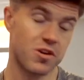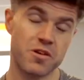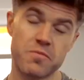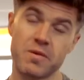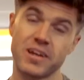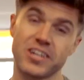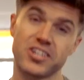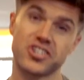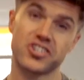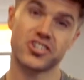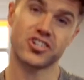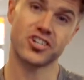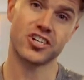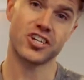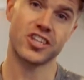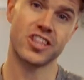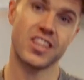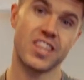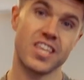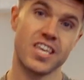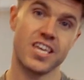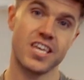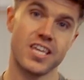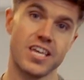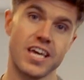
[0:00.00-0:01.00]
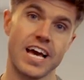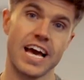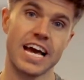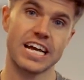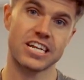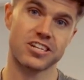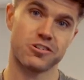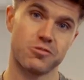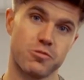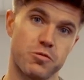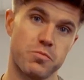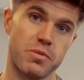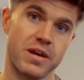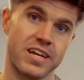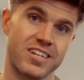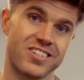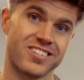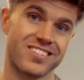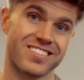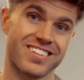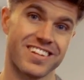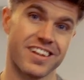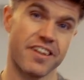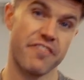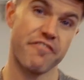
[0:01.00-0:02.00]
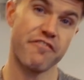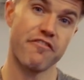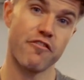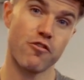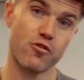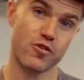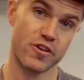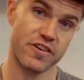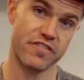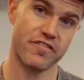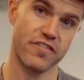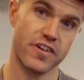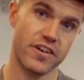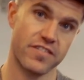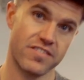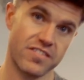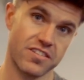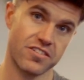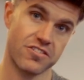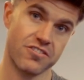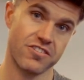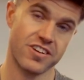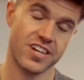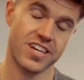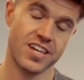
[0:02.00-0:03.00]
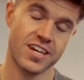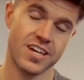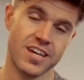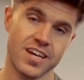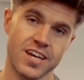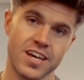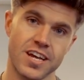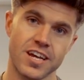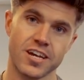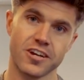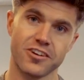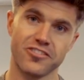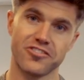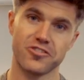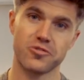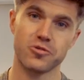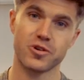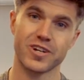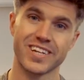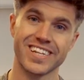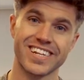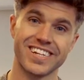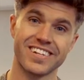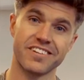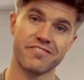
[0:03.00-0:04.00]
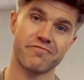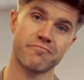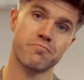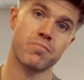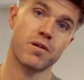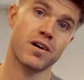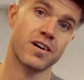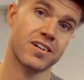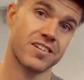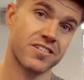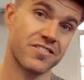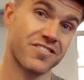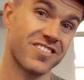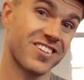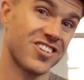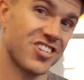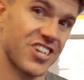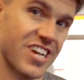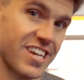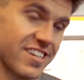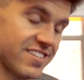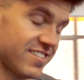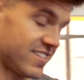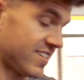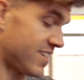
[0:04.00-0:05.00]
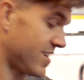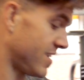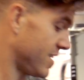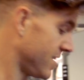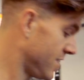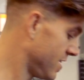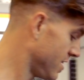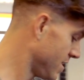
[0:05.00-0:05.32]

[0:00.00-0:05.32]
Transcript: want to make sure the actual bench is at a 45 degree because you're working a different part of the chest.